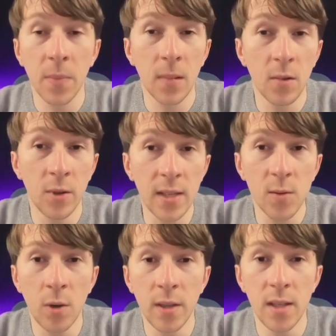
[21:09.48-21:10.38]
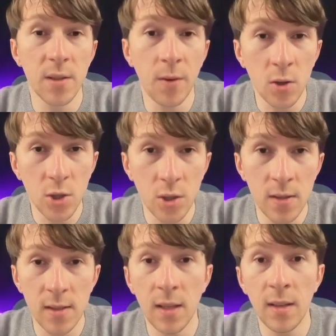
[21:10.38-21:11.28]
The next one is
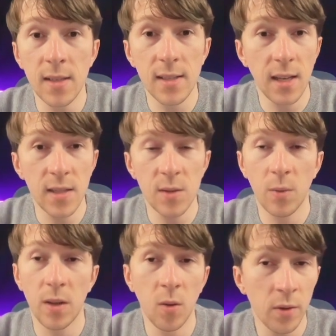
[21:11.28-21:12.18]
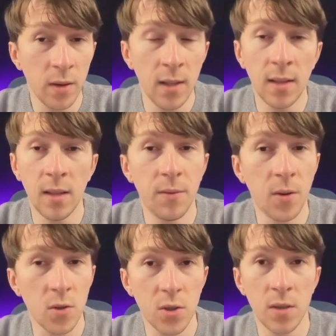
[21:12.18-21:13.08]
functions. In this case, we don't need any
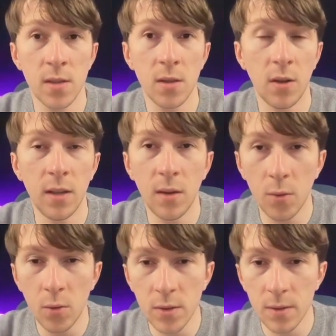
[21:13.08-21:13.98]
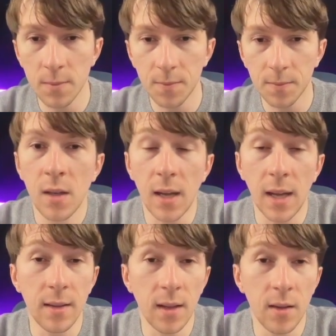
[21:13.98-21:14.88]
functions or any tools.
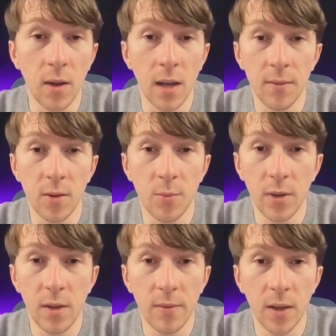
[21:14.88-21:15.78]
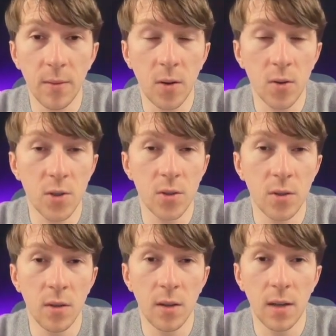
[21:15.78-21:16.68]
And then you have the predefined
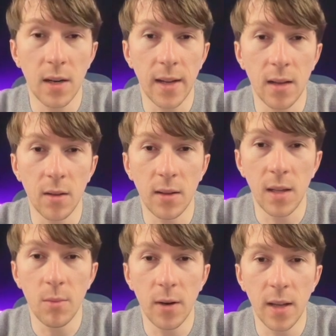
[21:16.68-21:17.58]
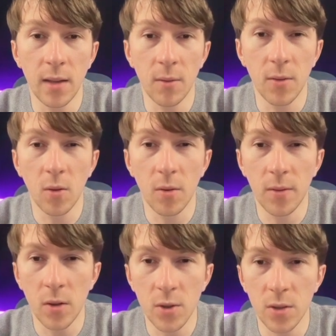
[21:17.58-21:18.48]
function, like enable end of call
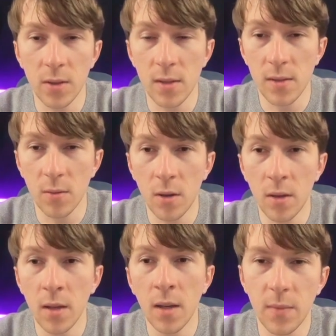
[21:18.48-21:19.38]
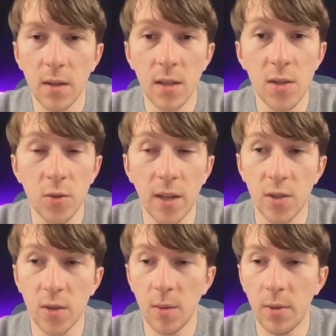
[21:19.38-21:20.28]
function and so on. This should
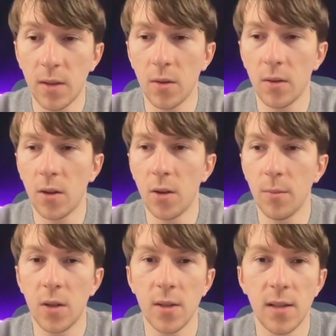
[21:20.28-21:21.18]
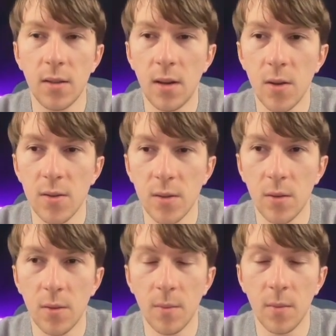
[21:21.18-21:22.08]
actually be turned on because it allows
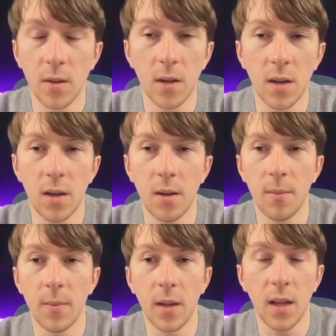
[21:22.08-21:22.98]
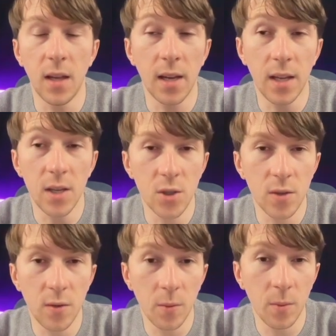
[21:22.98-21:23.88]
the AI
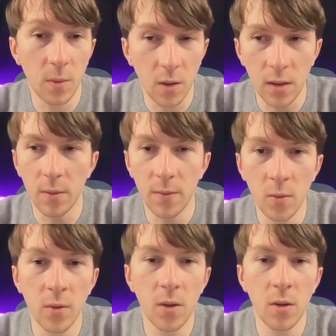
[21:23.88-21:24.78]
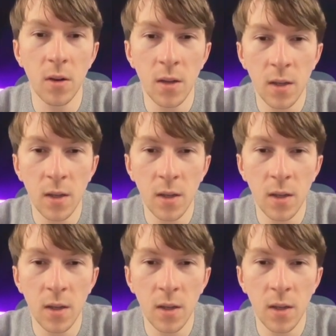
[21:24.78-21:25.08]
agent to end the phone call.